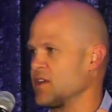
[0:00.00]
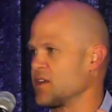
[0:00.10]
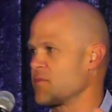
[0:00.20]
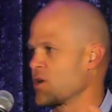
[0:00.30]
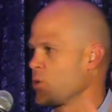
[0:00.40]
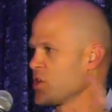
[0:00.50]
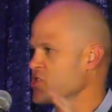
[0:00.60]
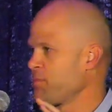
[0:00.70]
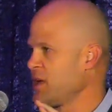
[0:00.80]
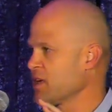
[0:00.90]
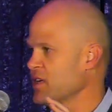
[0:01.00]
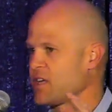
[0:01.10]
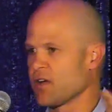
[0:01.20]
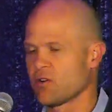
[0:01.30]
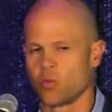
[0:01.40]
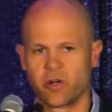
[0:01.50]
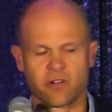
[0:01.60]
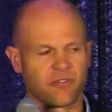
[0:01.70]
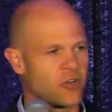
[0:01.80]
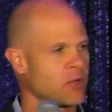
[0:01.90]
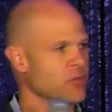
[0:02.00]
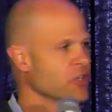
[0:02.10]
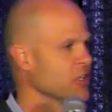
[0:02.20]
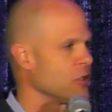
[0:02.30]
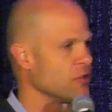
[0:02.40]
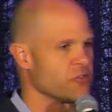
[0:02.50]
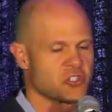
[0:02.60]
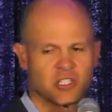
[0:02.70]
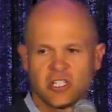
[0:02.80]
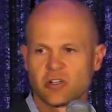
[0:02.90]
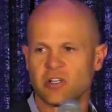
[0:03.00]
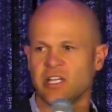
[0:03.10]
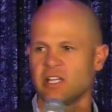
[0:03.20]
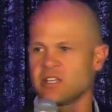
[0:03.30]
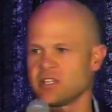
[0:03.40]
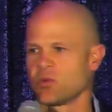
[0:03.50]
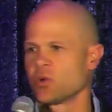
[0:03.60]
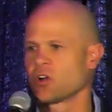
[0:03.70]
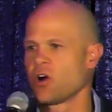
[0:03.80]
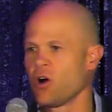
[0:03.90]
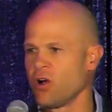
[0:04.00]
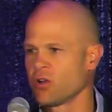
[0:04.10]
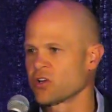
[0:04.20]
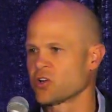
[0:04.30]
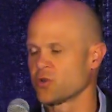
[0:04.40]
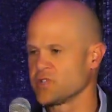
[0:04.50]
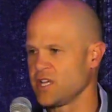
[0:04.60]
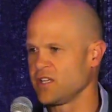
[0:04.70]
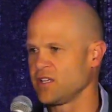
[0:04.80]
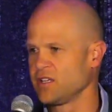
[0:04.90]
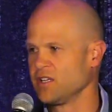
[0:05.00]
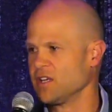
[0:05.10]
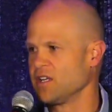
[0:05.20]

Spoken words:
No matter what your bank account or where you're from or the color of your skin or anything, we all are created